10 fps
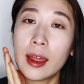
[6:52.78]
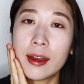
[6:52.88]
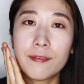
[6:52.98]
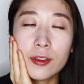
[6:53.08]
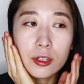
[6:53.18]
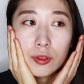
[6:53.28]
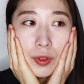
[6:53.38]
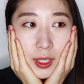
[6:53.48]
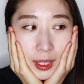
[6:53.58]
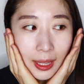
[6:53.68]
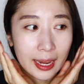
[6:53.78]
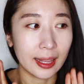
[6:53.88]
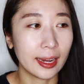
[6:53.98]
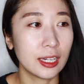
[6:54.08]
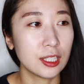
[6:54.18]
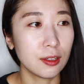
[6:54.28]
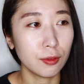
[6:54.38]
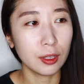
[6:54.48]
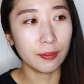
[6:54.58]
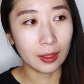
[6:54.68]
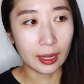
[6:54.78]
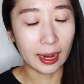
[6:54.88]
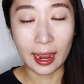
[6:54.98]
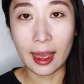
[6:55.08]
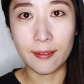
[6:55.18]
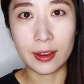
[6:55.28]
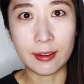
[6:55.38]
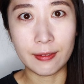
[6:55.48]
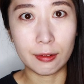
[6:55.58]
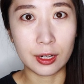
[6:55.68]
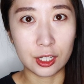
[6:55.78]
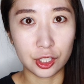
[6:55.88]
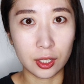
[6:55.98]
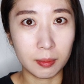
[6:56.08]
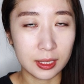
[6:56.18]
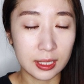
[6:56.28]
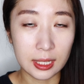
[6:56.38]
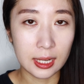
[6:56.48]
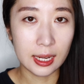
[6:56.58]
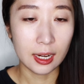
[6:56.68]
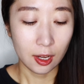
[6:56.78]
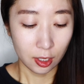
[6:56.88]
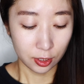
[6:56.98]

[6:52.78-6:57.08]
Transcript: And it feels really light, like it doesn't really feel like I have any foundation on my skin yet.